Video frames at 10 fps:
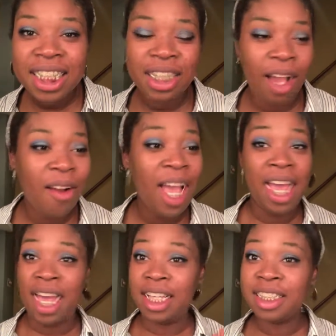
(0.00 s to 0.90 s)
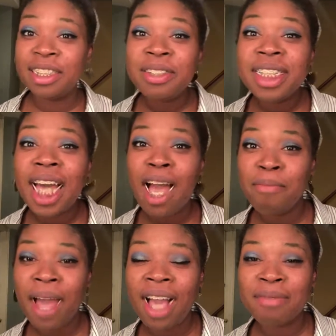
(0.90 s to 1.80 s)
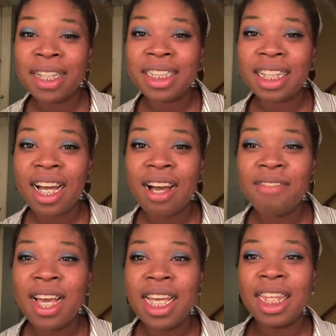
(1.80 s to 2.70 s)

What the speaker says: So as soon as I unpack my stuff,